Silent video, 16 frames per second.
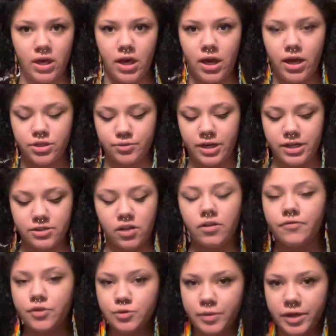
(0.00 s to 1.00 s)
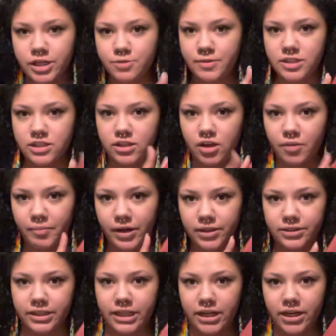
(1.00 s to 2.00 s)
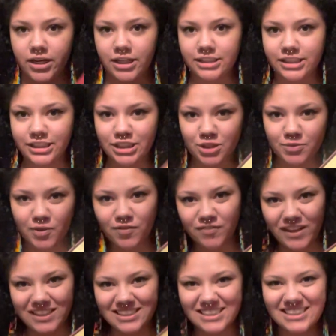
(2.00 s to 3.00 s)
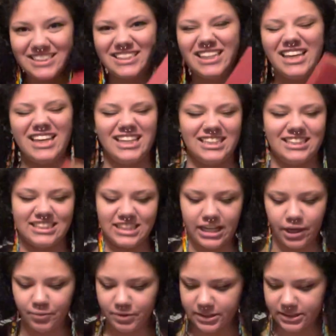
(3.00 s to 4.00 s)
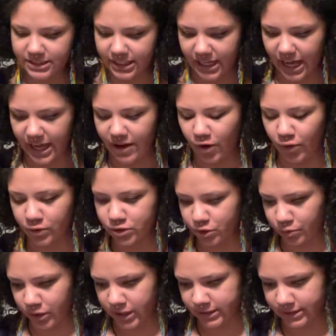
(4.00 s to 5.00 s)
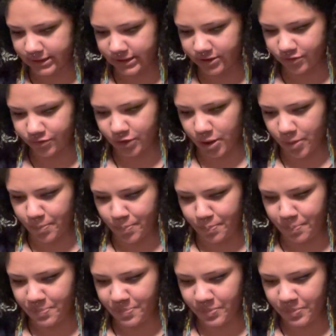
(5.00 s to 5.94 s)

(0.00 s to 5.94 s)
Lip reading: So it has all of those plays basically compiled in here, and it's like super fancy. And I want to say I also got this from